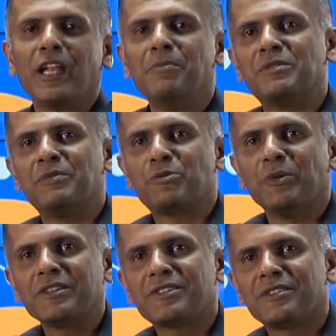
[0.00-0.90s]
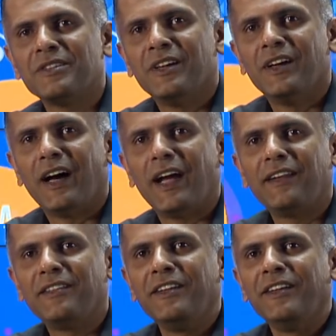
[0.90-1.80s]
is Vishwas. I
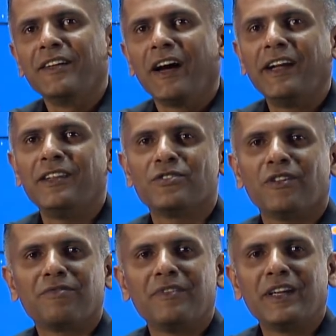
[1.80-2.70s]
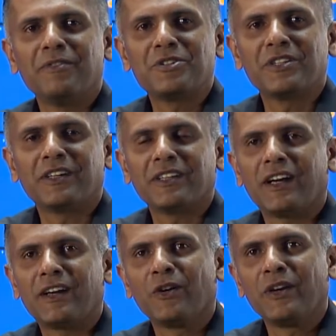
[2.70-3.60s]
head the IT software division at
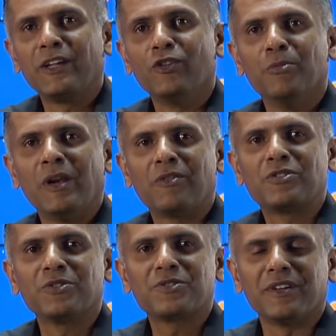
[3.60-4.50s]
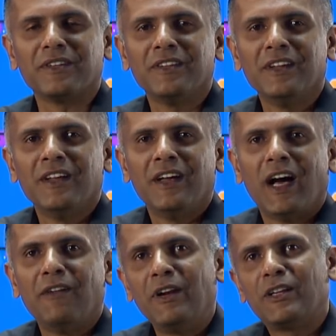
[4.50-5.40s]
Aradonli Global Outsourcing.
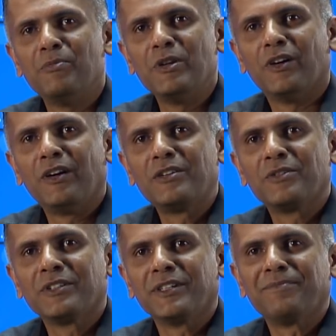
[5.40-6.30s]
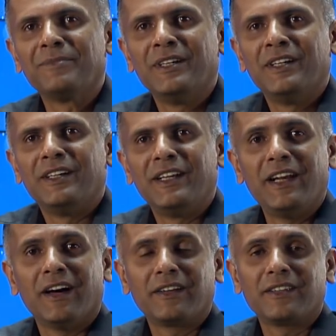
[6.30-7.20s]
I welcome you all to the
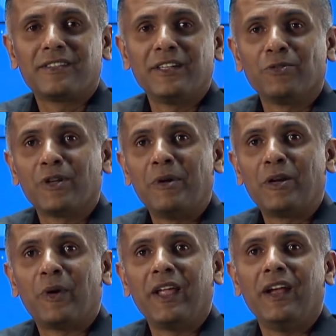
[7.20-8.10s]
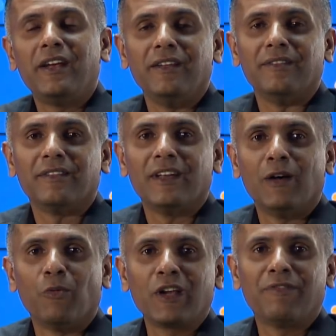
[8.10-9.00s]
Data Artistry Tournament 2018, a
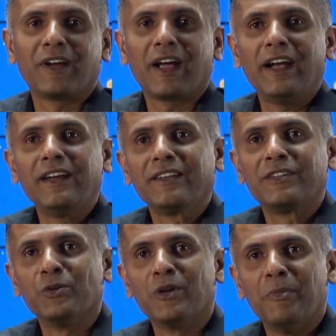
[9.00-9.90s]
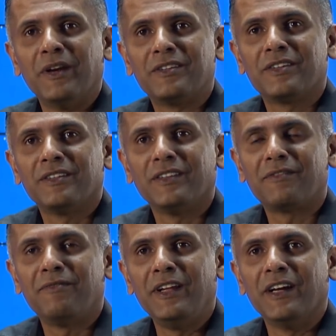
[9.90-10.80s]
one-of-a-kind tournament that
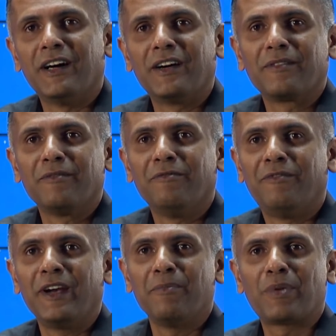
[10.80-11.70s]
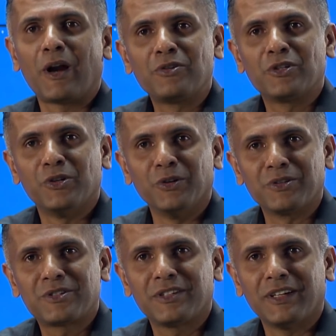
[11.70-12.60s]
we are very proud to
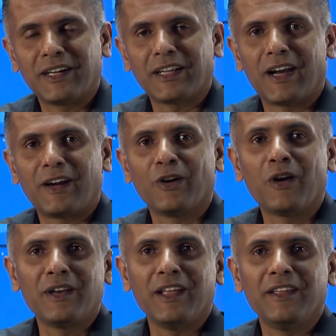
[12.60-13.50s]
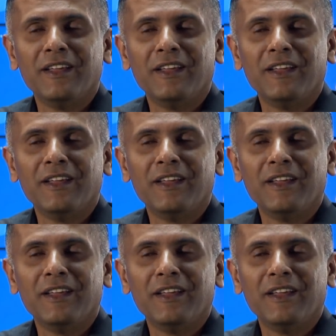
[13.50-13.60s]
host at Aradonli,